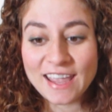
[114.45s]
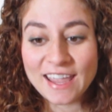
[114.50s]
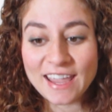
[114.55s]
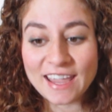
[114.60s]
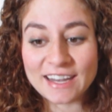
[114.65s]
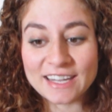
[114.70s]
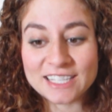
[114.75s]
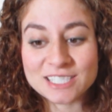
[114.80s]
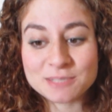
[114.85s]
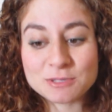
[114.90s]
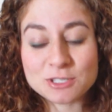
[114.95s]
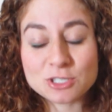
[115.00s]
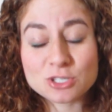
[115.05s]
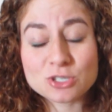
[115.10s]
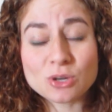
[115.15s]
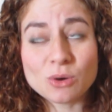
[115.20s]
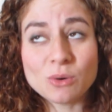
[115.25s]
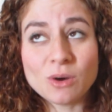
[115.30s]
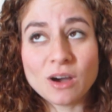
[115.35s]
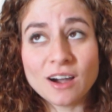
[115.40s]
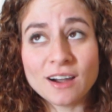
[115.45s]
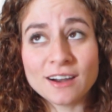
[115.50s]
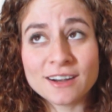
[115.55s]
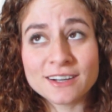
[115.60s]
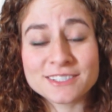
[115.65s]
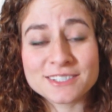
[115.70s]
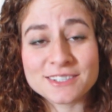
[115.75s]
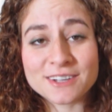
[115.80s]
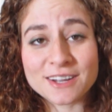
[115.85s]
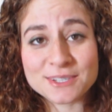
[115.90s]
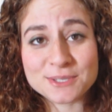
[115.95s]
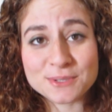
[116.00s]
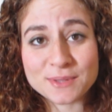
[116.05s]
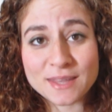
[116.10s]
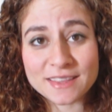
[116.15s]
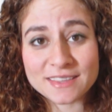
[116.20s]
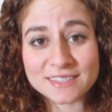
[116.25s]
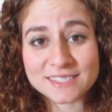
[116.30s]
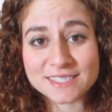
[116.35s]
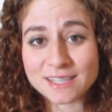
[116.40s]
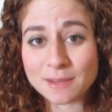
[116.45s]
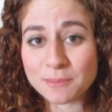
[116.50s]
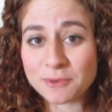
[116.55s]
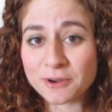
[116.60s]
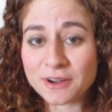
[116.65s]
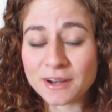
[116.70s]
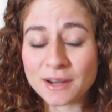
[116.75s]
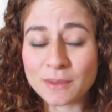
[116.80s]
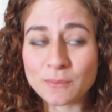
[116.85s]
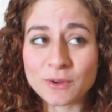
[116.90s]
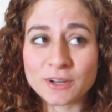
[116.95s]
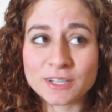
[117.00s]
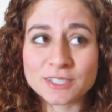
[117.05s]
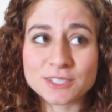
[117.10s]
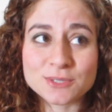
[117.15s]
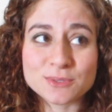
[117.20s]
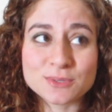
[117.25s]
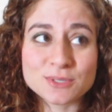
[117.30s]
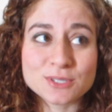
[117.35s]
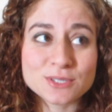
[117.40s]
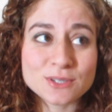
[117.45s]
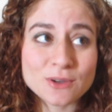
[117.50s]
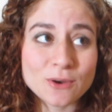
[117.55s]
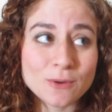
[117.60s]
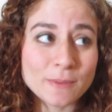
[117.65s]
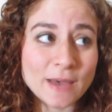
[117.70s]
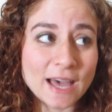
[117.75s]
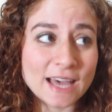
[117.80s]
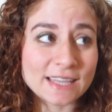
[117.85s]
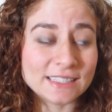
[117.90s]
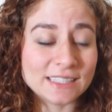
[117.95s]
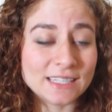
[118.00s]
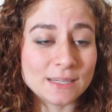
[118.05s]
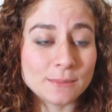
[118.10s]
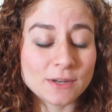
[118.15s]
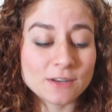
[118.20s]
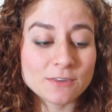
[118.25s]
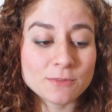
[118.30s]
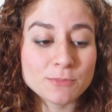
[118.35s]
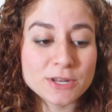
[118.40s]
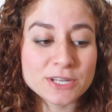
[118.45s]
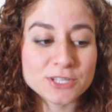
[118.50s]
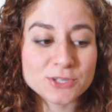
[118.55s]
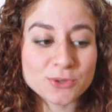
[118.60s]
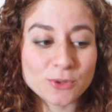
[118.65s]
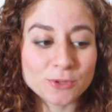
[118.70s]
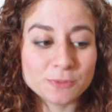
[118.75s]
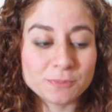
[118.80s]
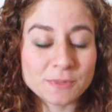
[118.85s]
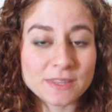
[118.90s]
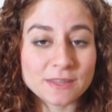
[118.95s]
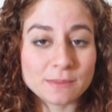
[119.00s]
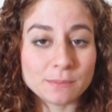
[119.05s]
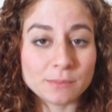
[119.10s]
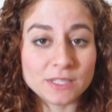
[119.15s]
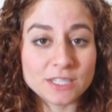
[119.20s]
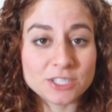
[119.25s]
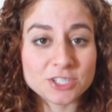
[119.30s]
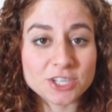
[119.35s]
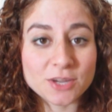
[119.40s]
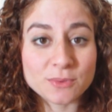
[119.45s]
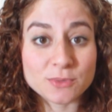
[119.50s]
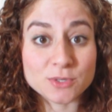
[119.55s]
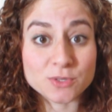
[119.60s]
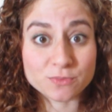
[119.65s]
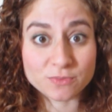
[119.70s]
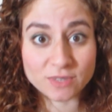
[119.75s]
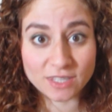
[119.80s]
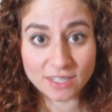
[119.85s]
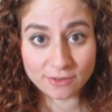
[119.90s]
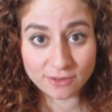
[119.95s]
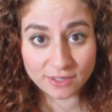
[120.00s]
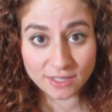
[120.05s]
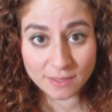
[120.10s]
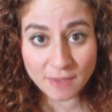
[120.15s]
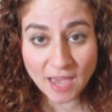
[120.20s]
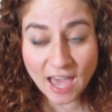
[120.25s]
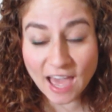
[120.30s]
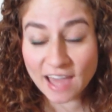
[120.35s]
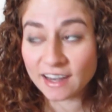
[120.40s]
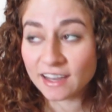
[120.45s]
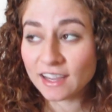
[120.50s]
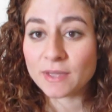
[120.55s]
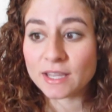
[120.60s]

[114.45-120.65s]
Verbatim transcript: and it's been so hard to not do that this summer, and I wanted to so badly, but everybody told me that bleaching was really, really bad.